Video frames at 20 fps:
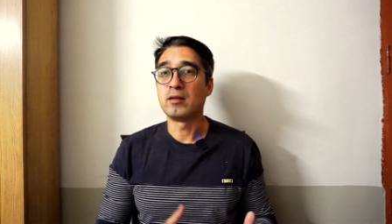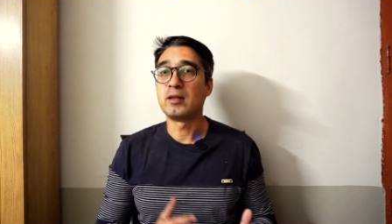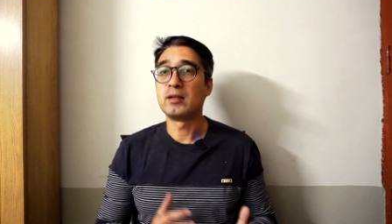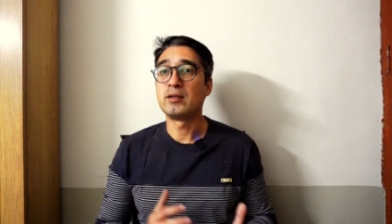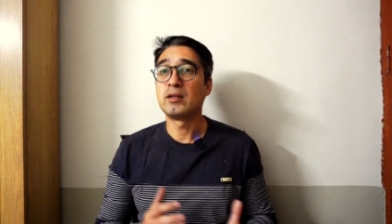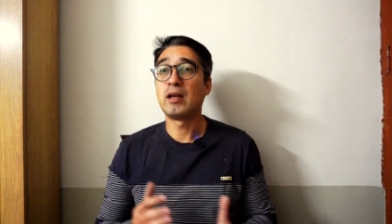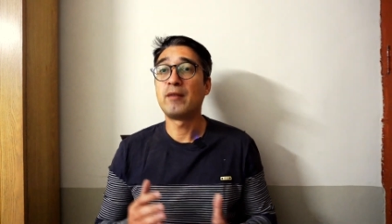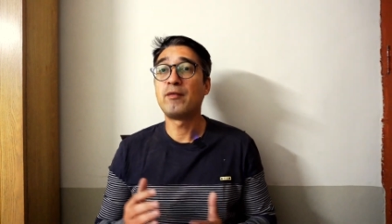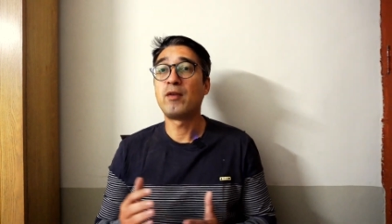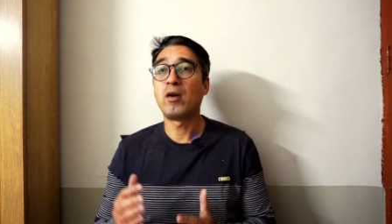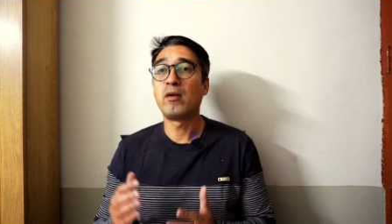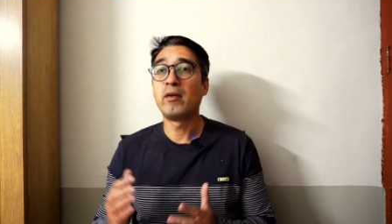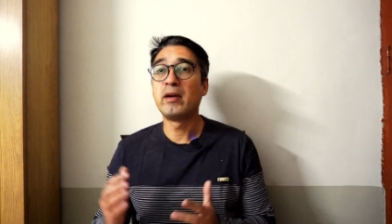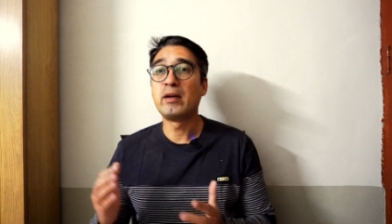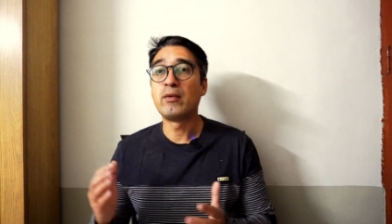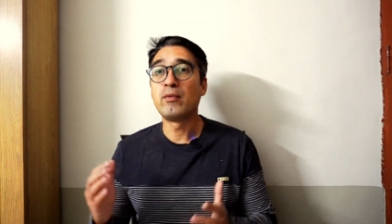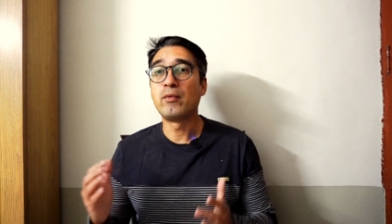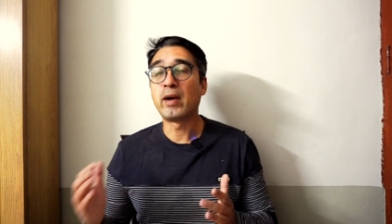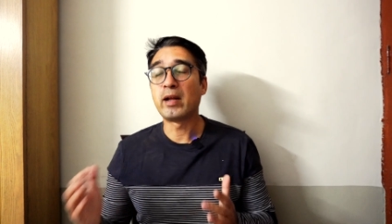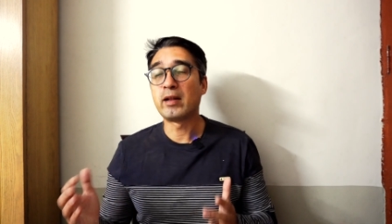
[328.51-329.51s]
They've
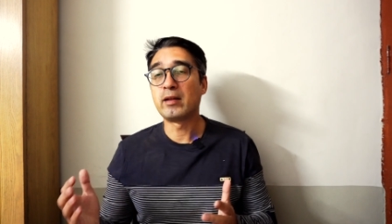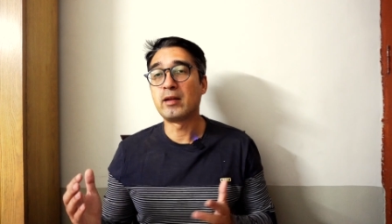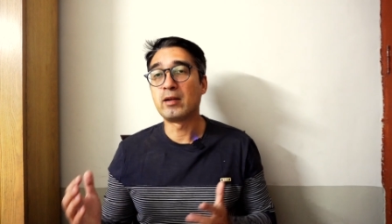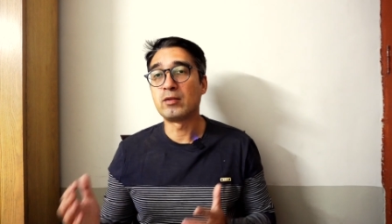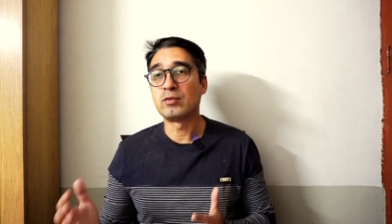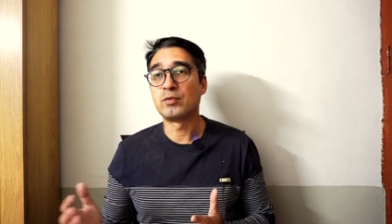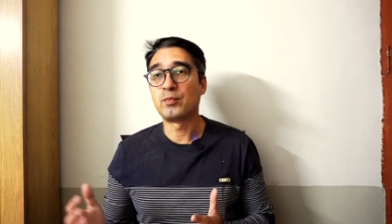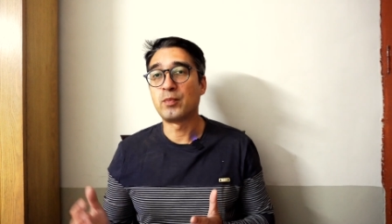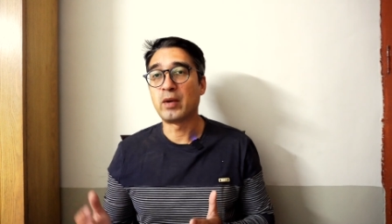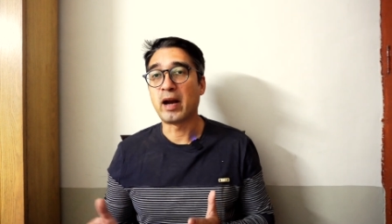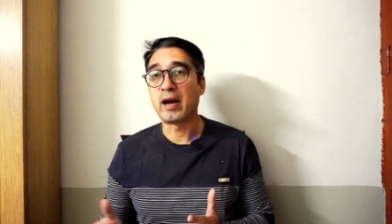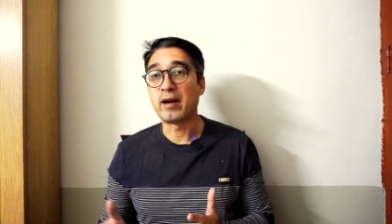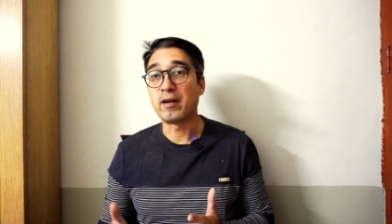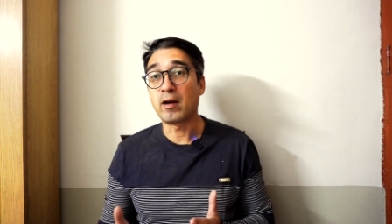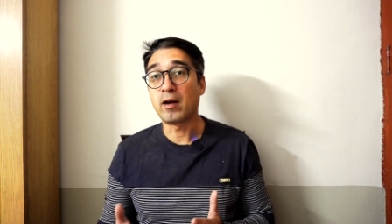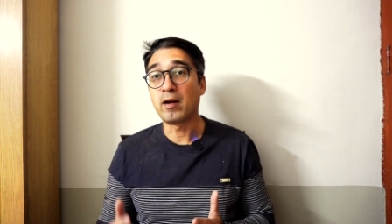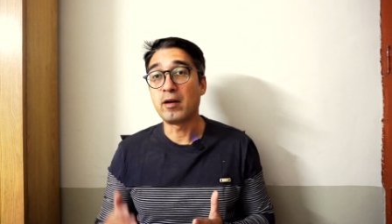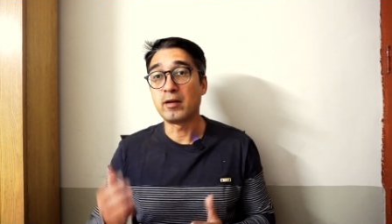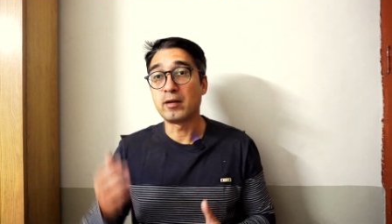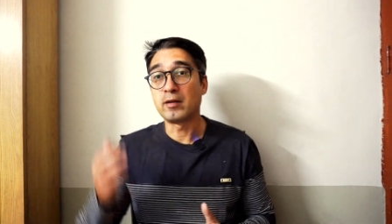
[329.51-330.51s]
already read those bland
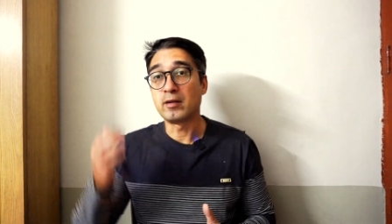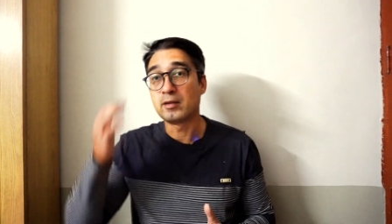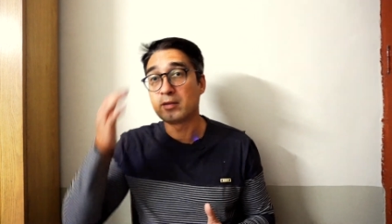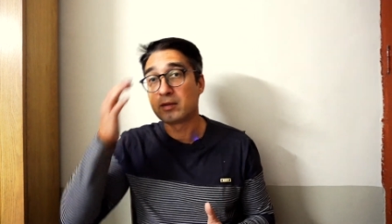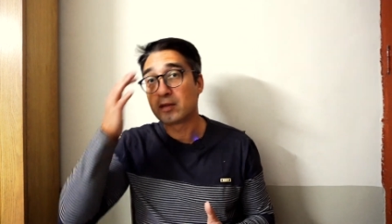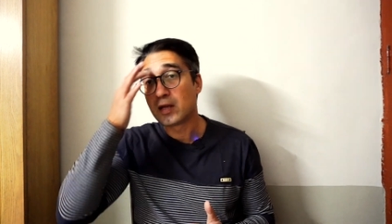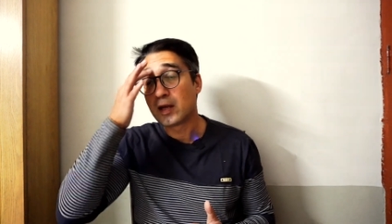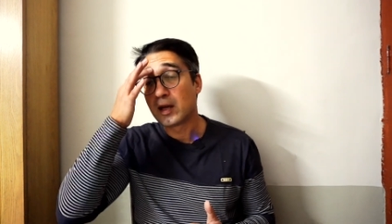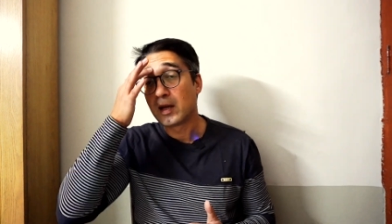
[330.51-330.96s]
articles.